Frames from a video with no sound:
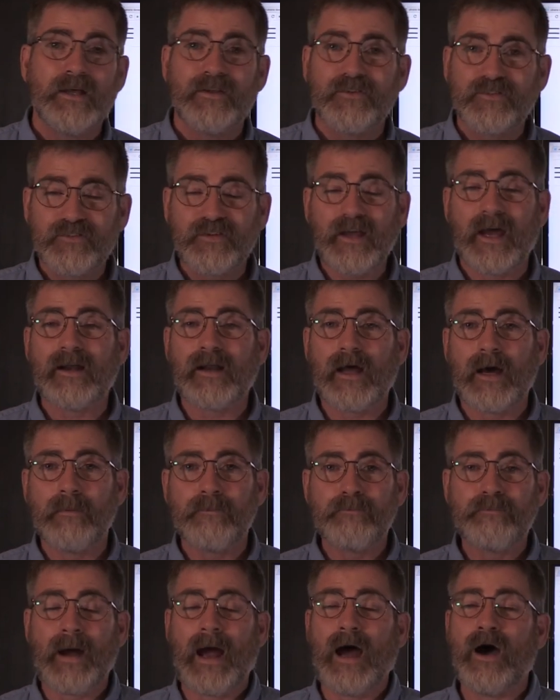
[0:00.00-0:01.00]
said
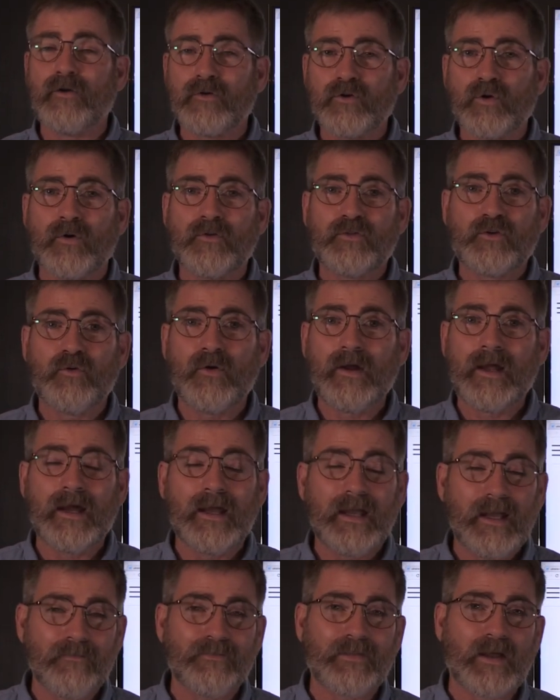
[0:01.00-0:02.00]
about North Korea
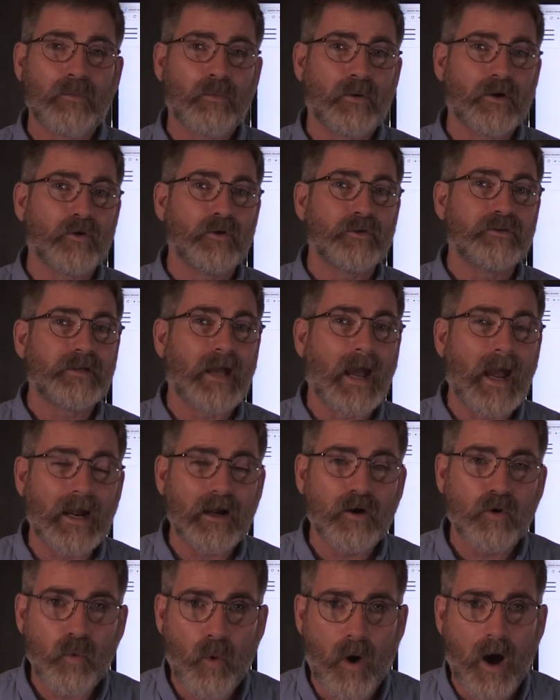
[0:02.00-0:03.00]
if they were to
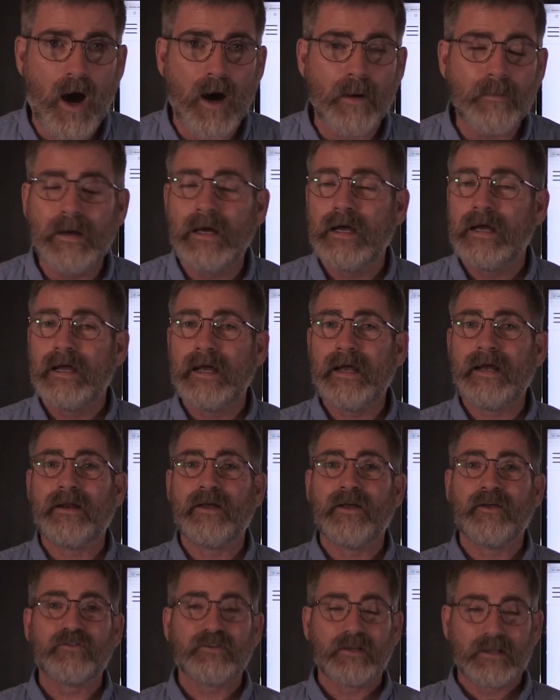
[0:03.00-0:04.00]
attack Guam, it
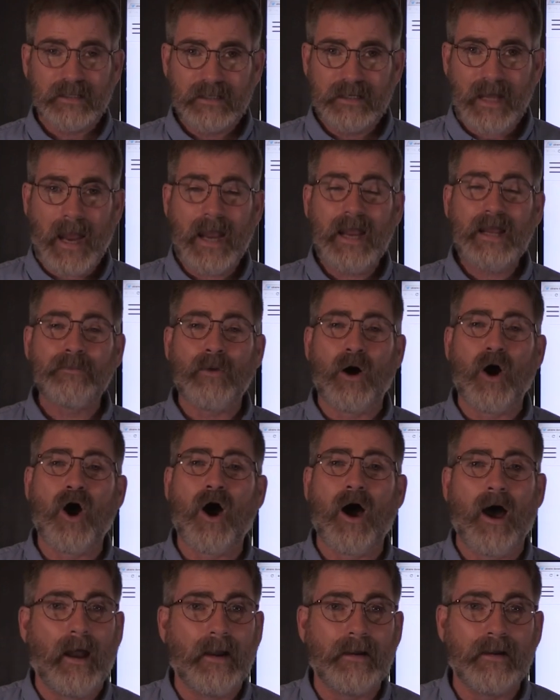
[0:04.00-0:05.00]
is game
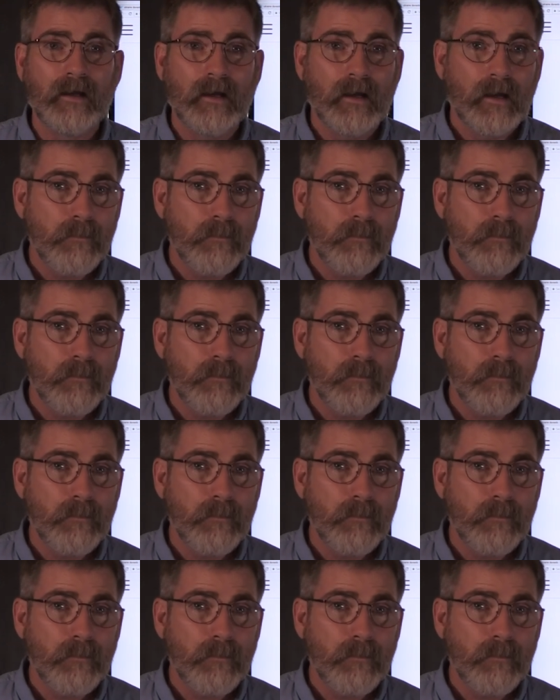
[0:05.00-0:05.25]
on.